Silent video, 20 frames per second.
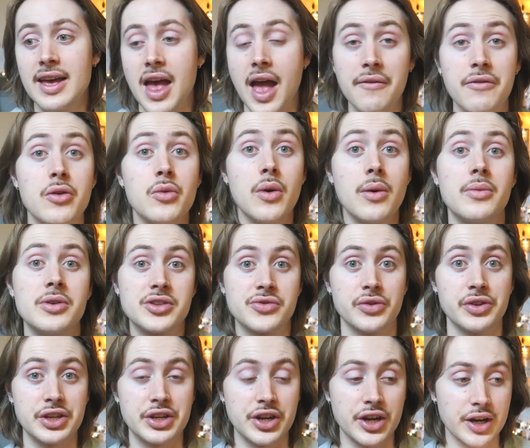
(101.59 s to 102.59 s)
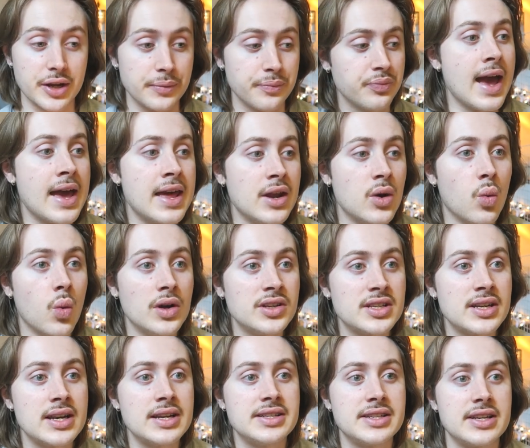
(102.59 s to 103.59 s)
Everyone was really good. And it
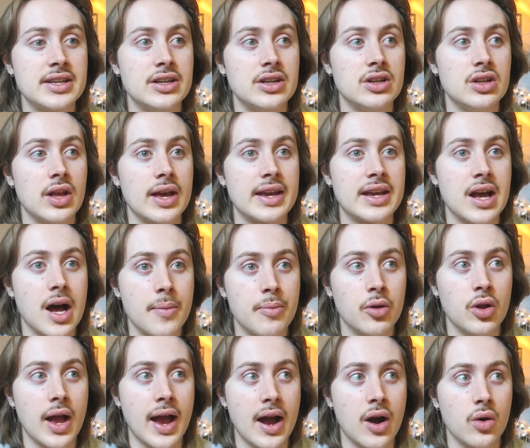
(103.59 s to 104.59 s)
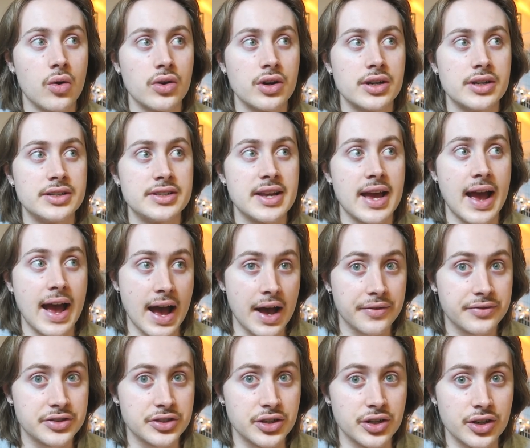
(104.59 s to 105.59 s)
wasn't until a couple hours
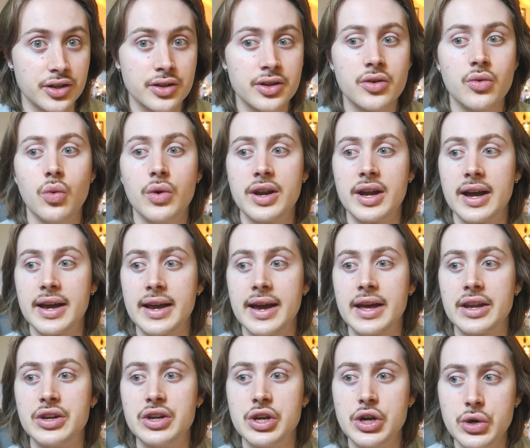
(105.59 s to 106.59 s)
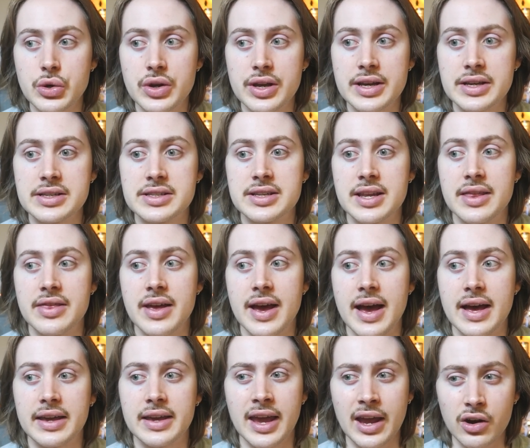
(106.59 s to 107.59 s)
after when I had noticed
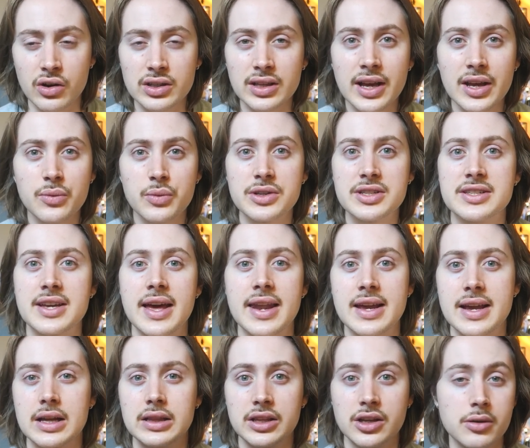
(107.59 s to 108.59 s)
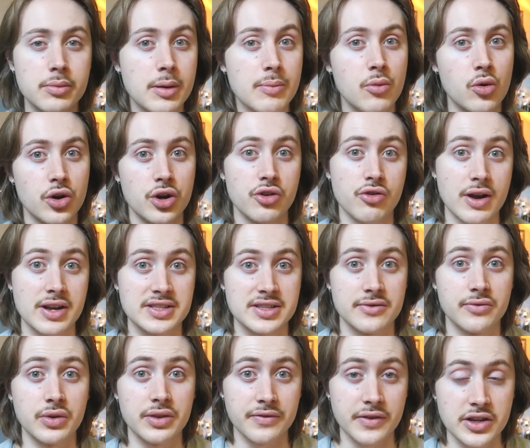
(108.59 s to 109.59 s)
that Caroline was getting a little bit more
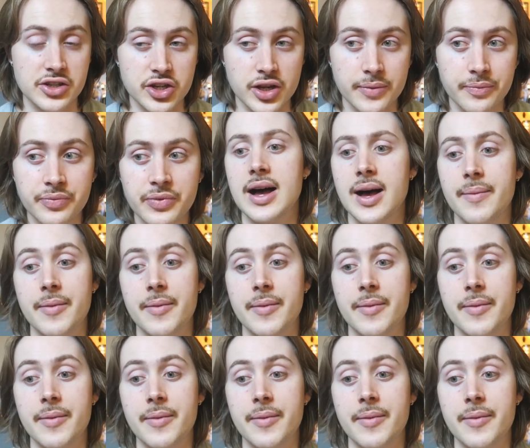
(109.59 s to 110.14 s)
aggressive with Vision.